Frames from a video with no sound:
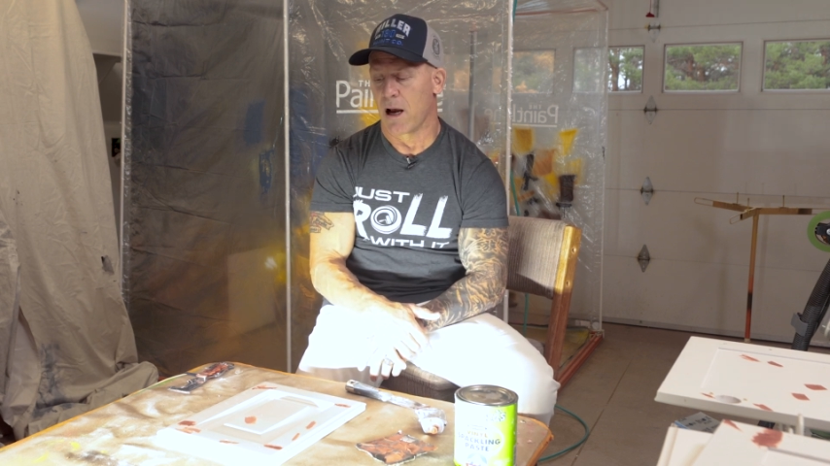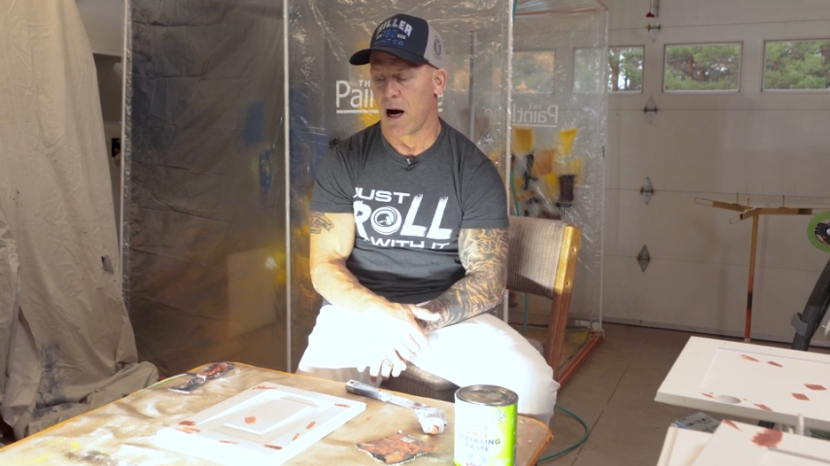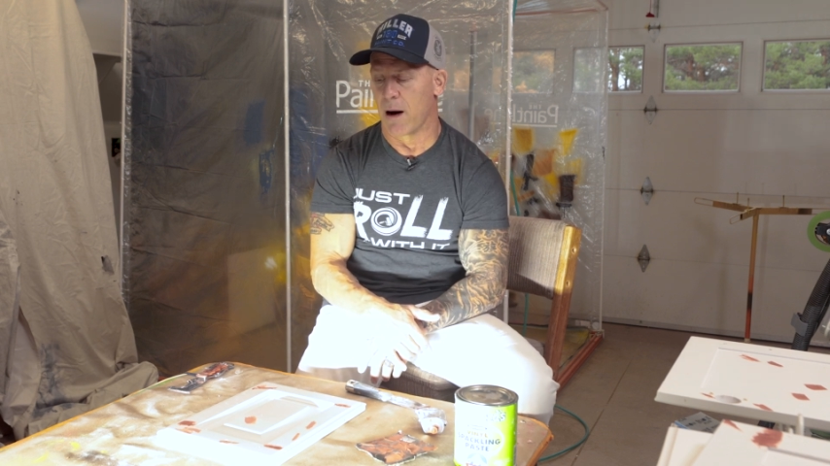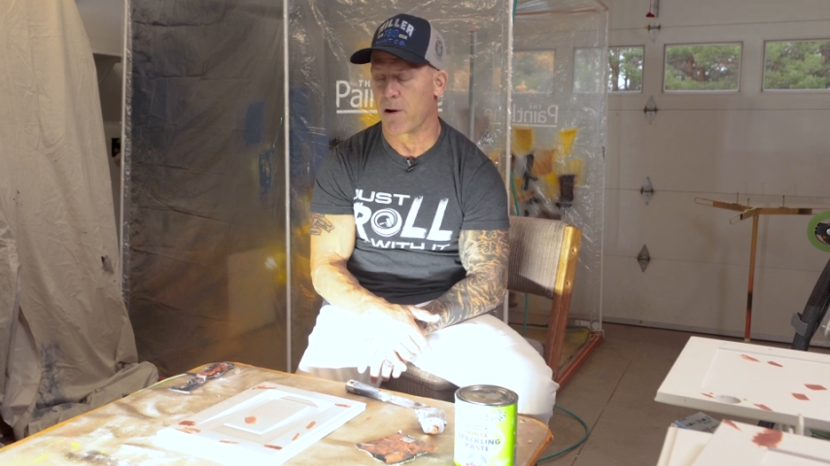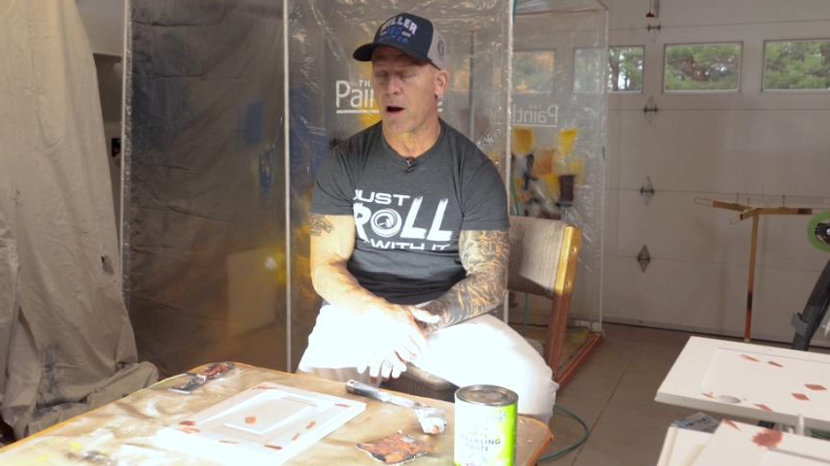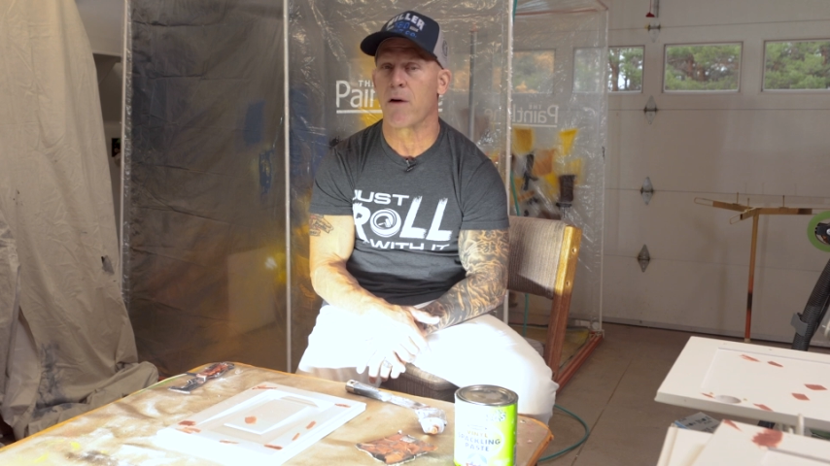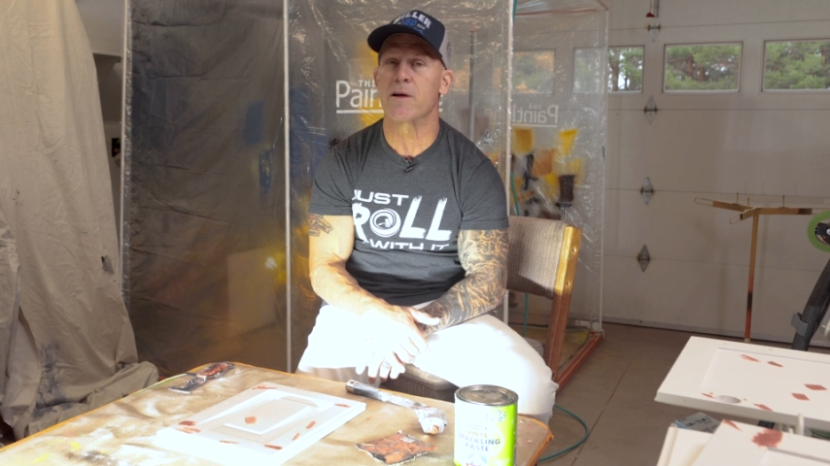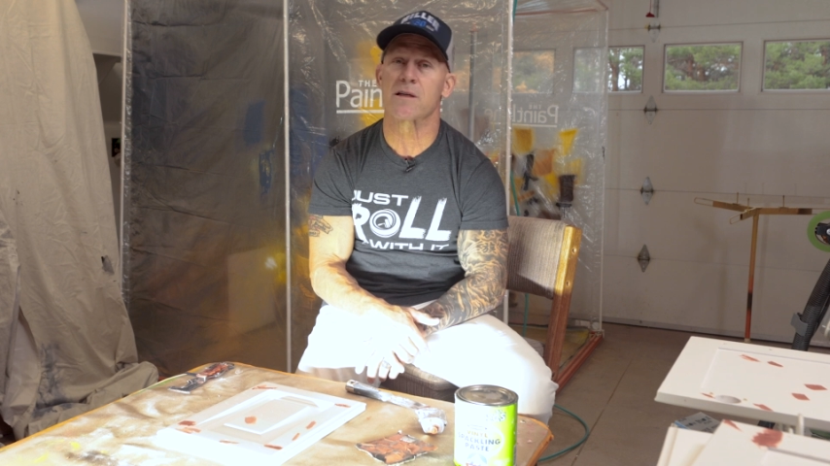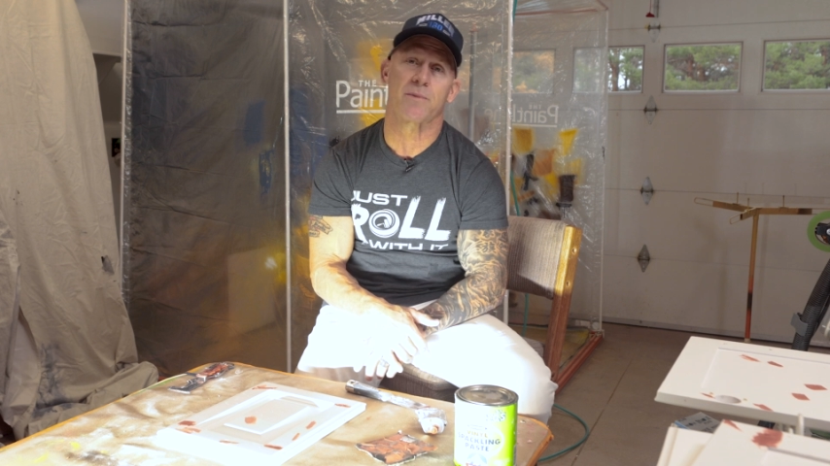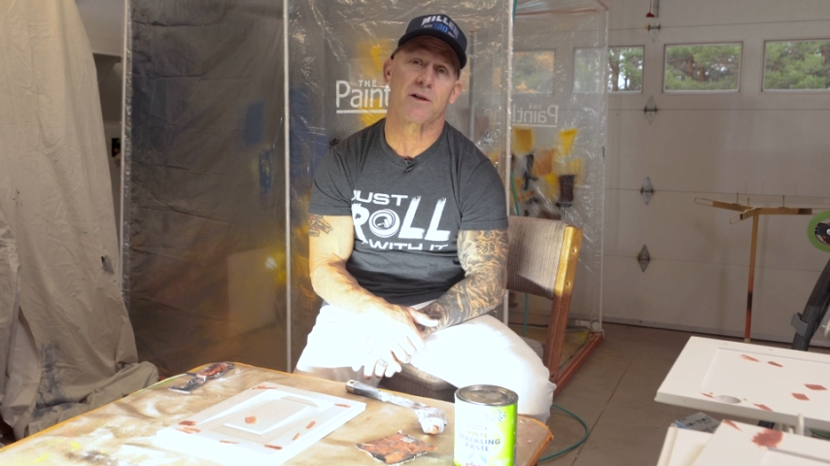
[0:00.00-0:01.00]
Um, we
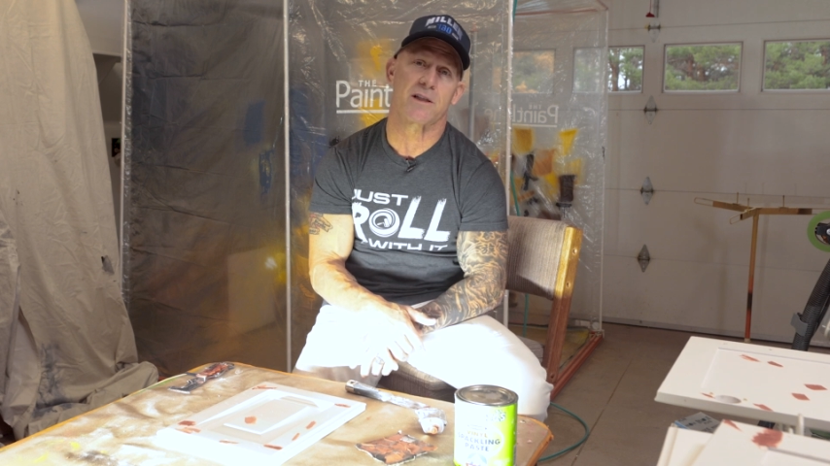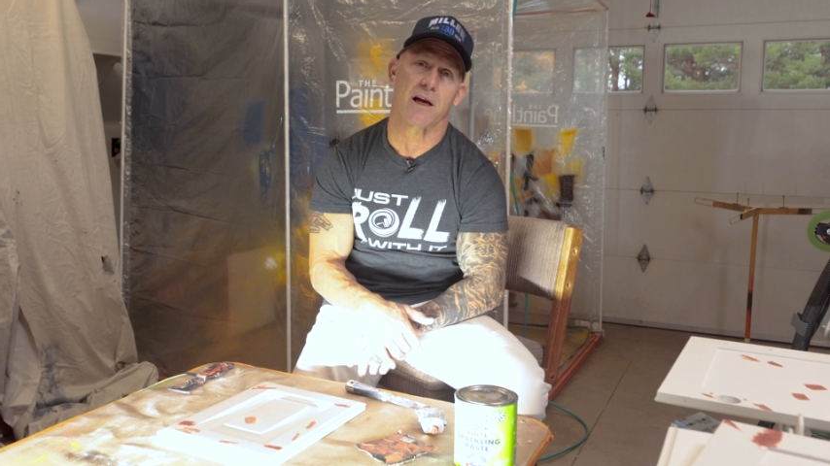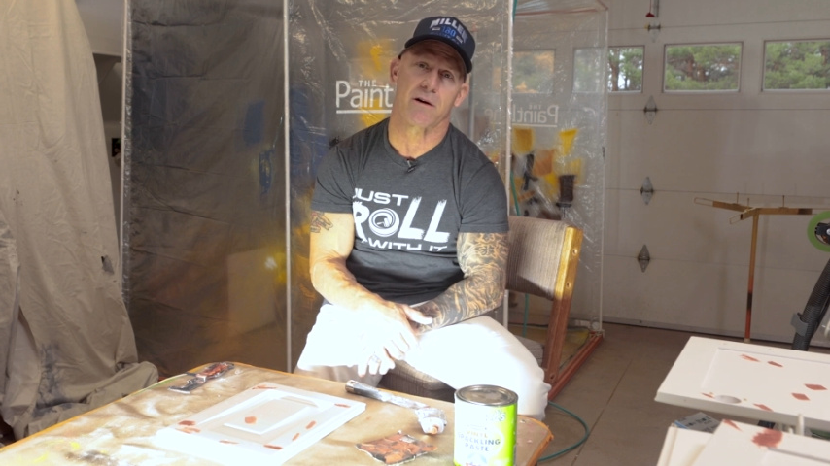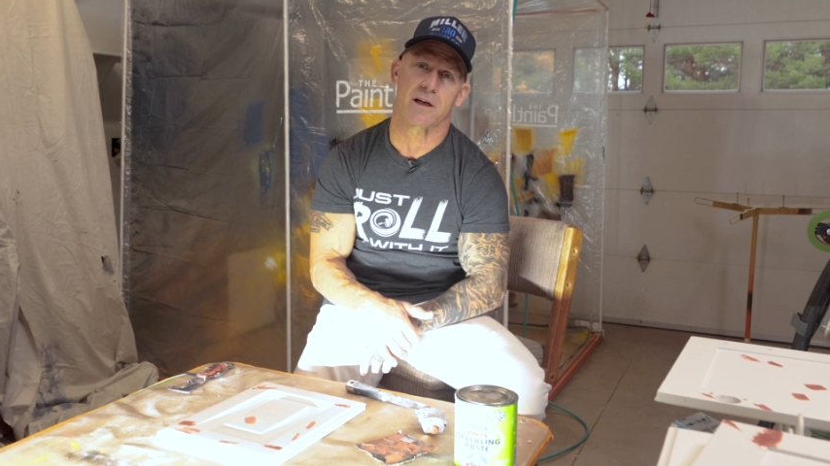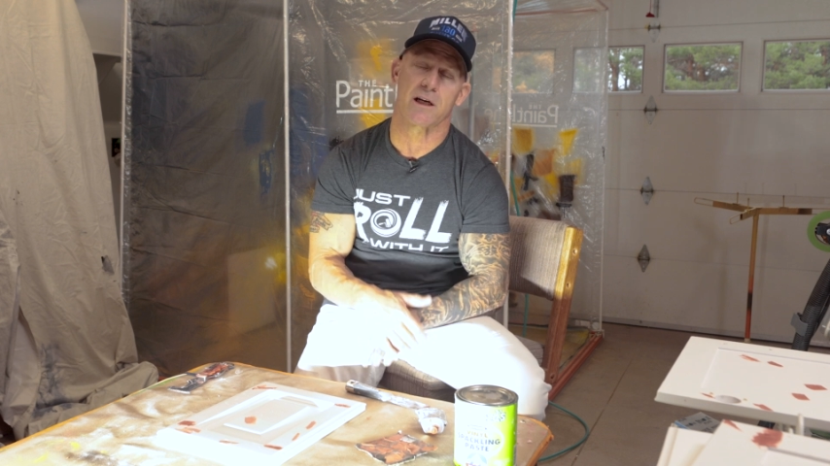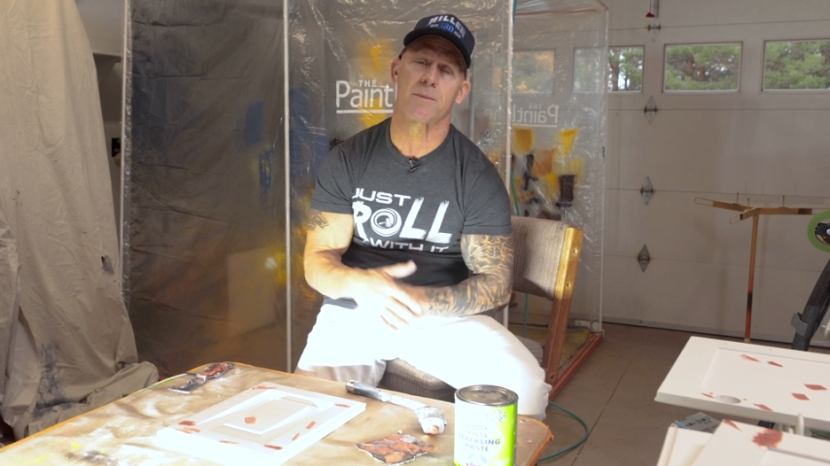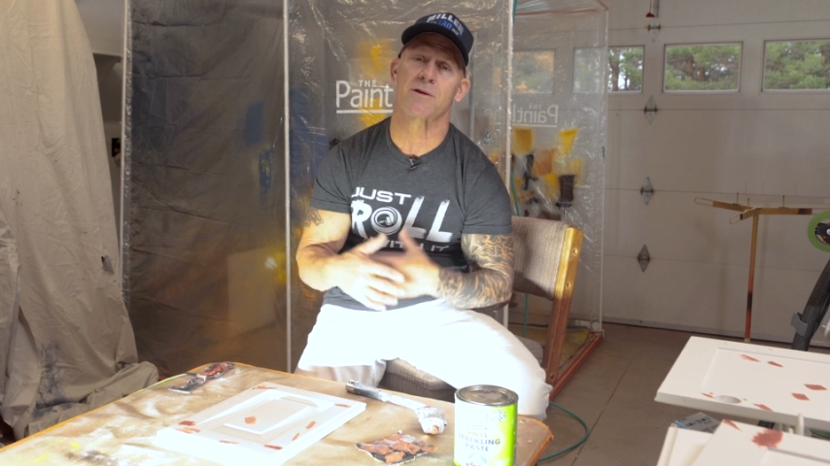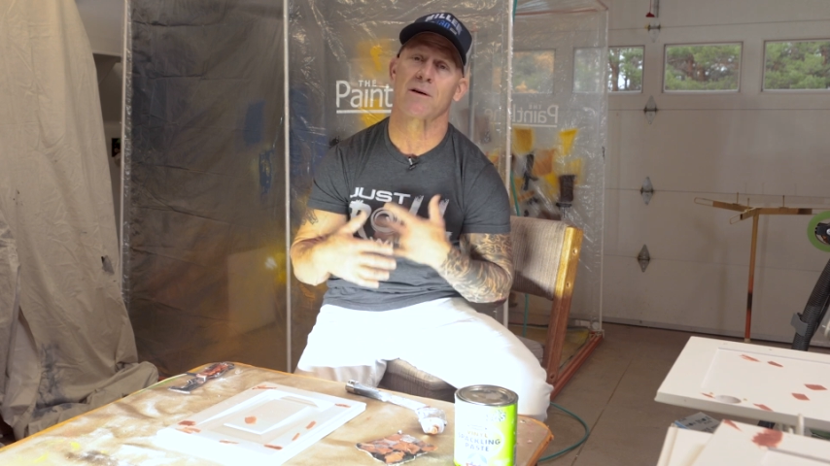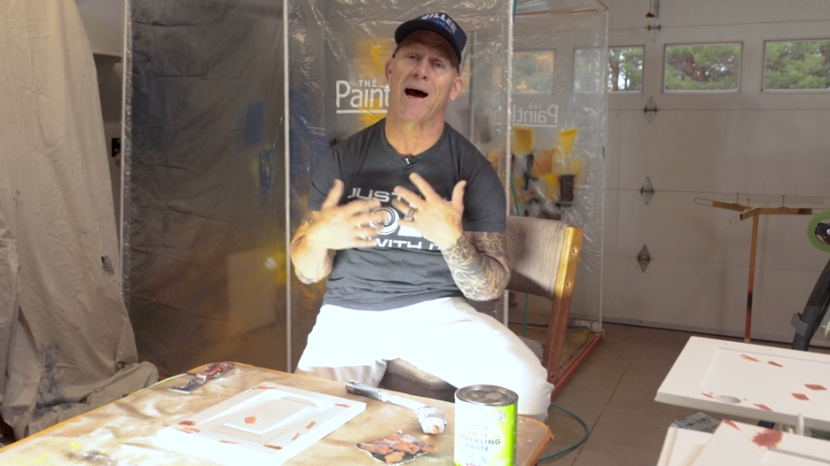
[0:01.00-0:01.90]
always appreciate your tips.